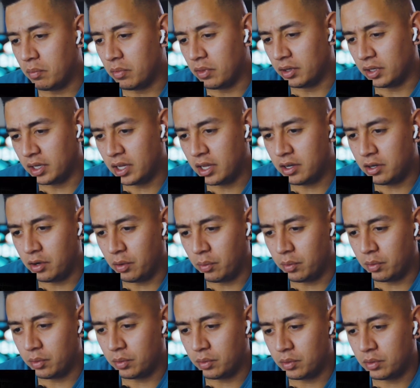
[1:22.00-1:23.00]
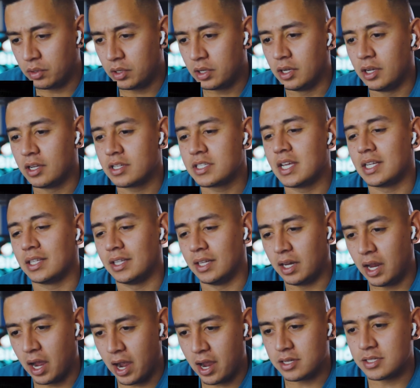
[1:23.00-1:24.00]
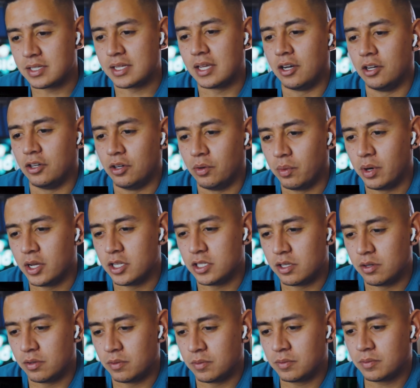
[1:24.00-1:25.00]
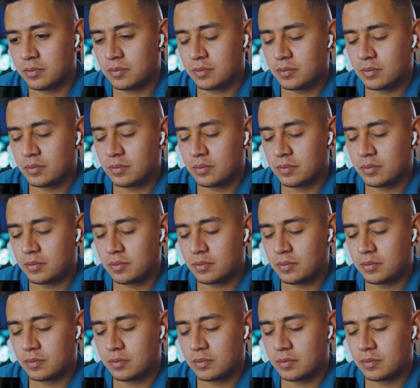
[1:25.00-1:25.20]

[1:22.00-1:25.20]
they're getting, looks like the guy's getting arrested.